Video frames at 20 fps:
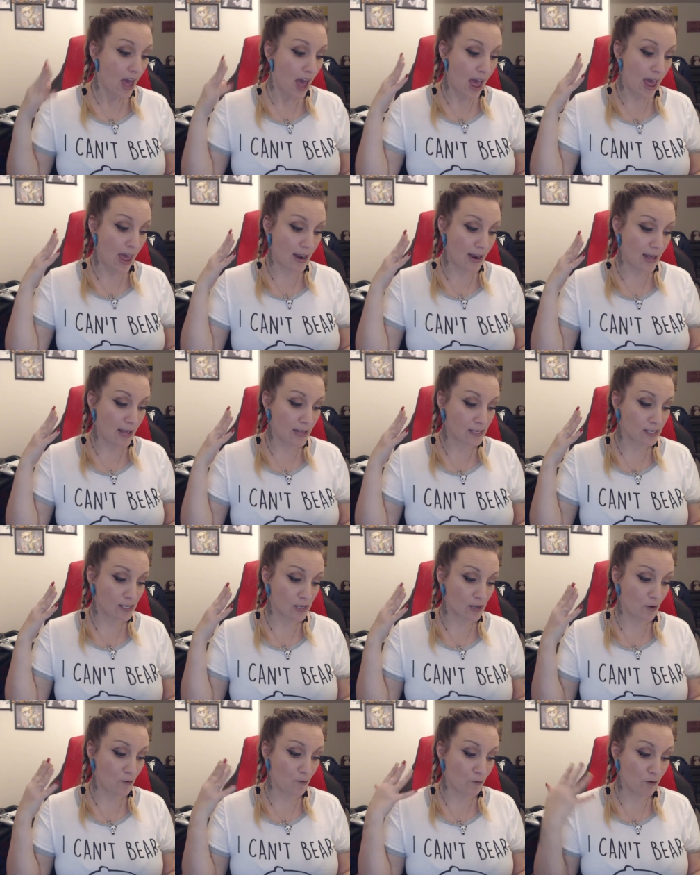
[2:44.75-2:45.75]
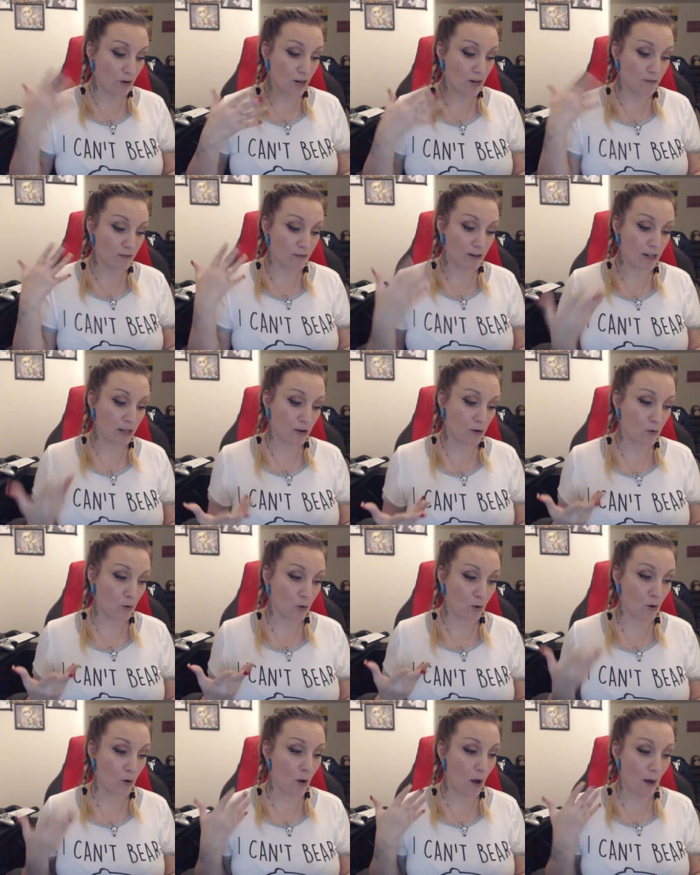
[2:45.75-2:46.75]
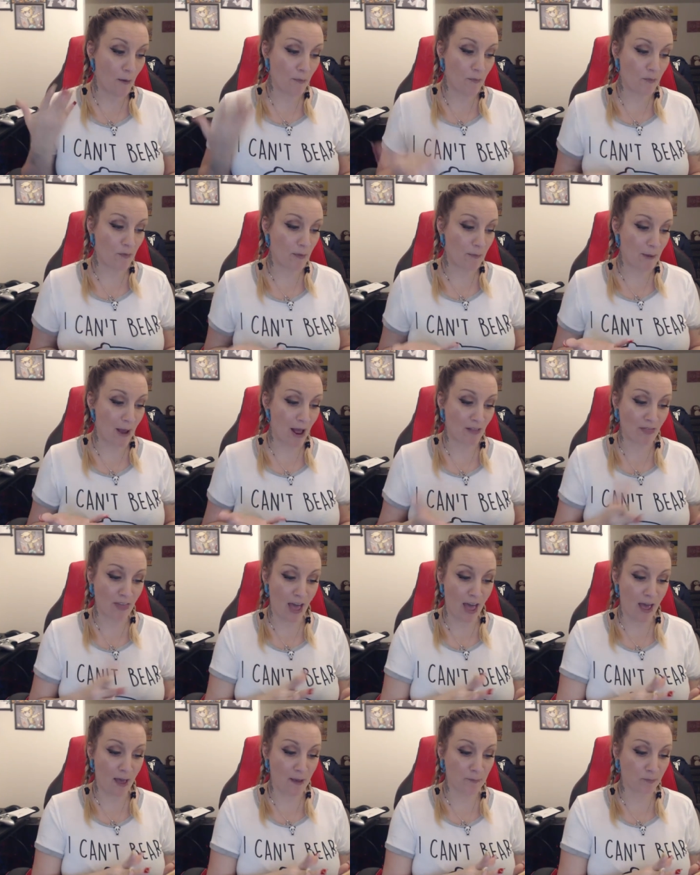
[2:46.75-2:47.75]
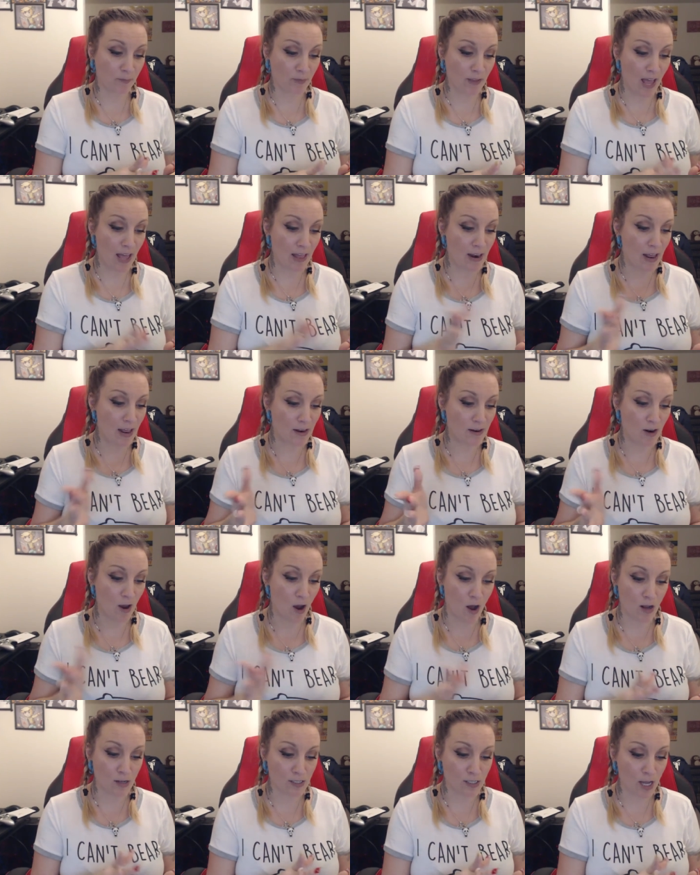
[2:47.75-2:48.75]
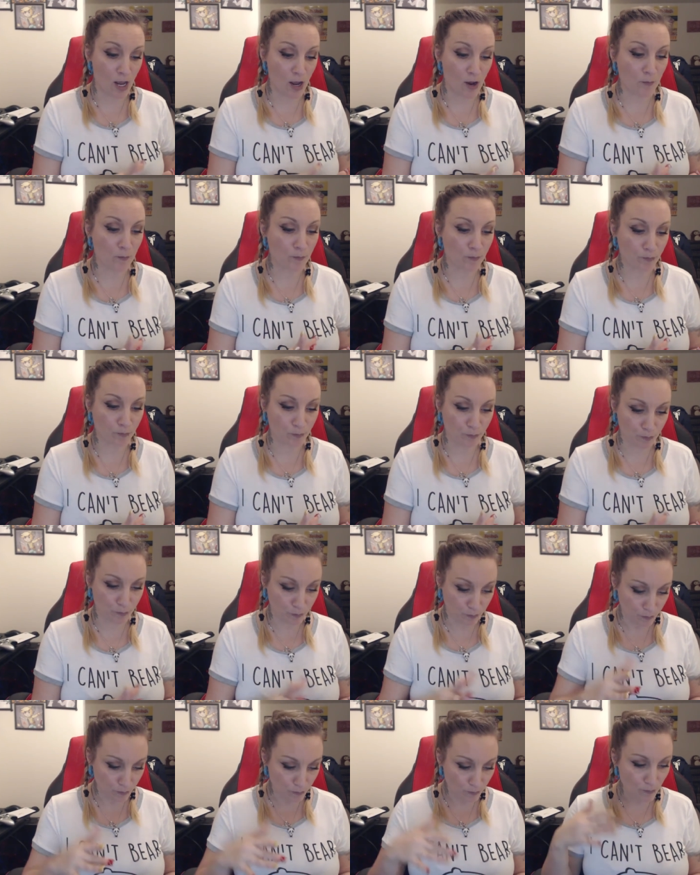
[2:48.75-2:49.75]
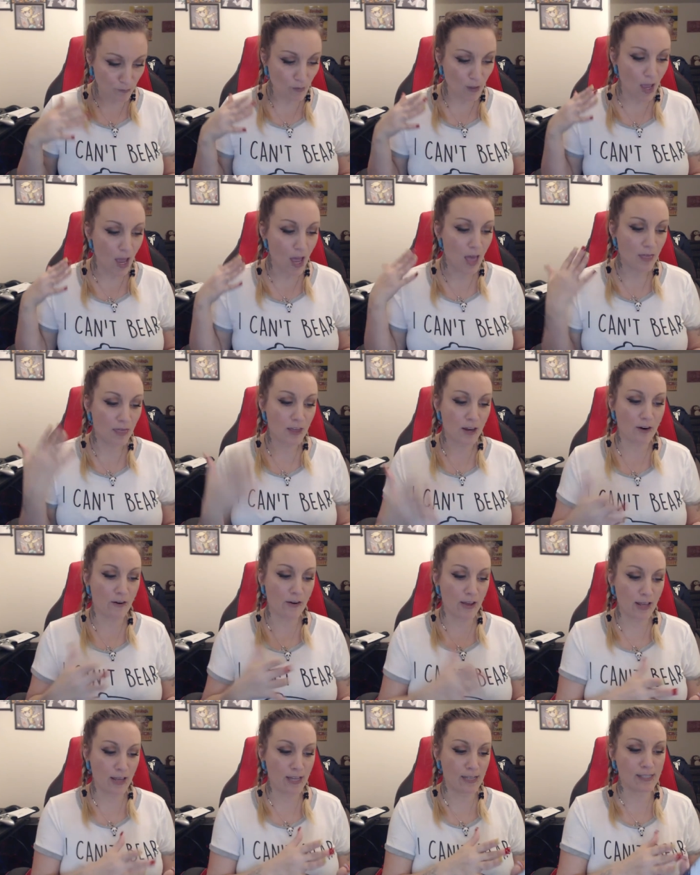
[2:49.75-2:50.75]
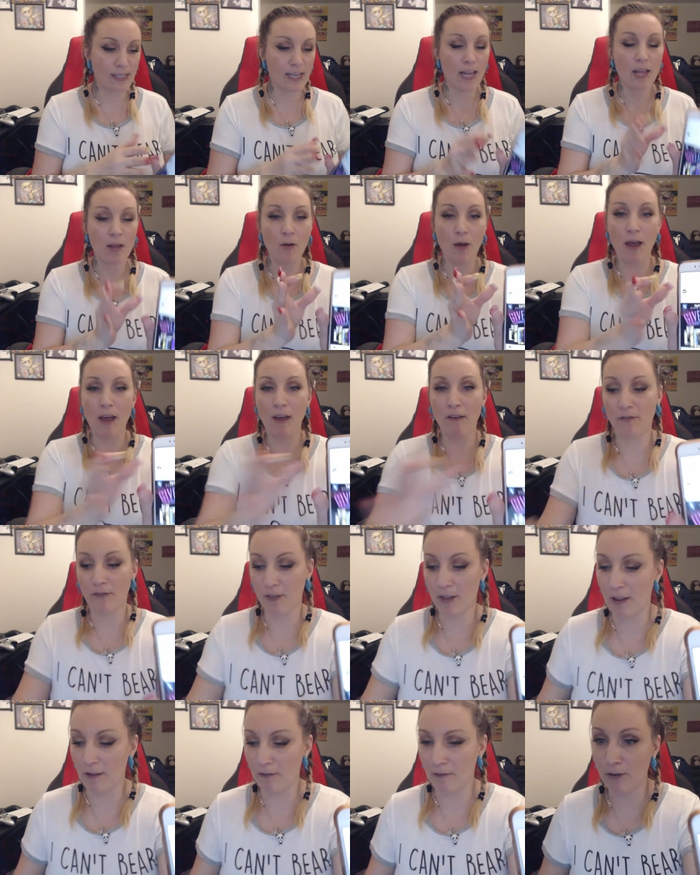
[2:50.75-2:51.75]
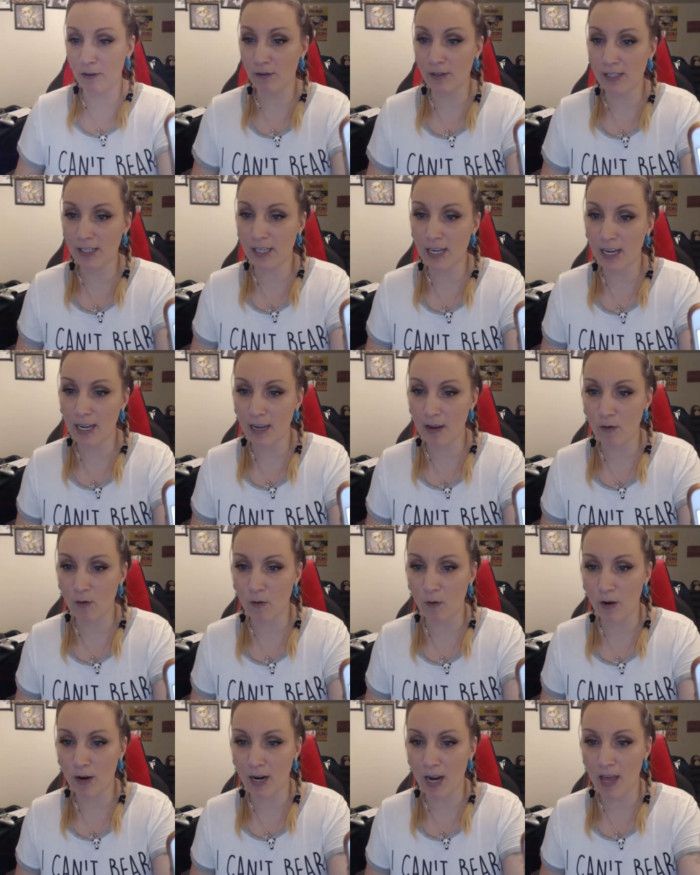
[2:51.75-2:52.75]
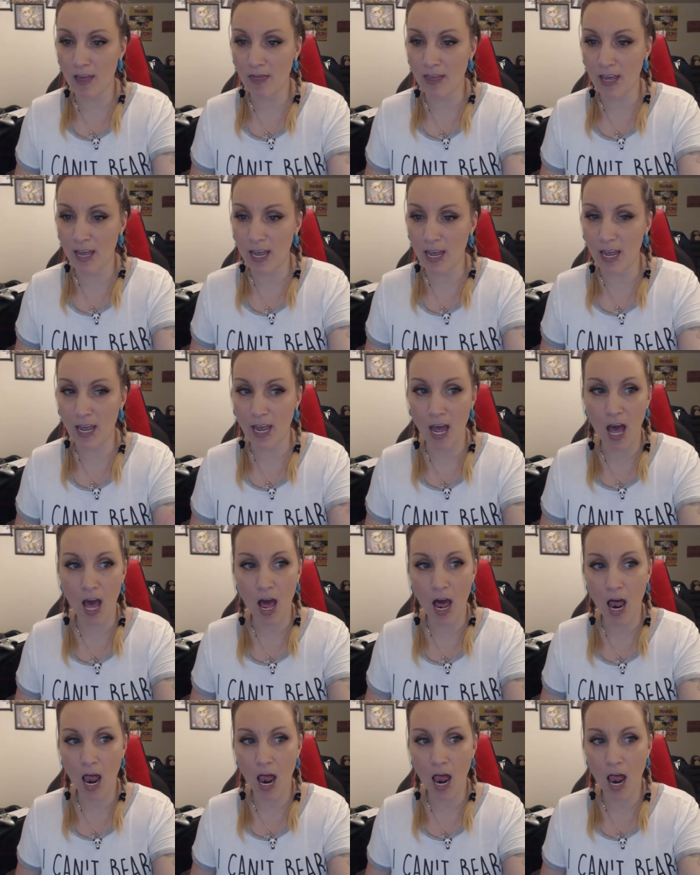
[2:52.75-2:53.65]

And it's really really cool about that. And then also there is if if you see on the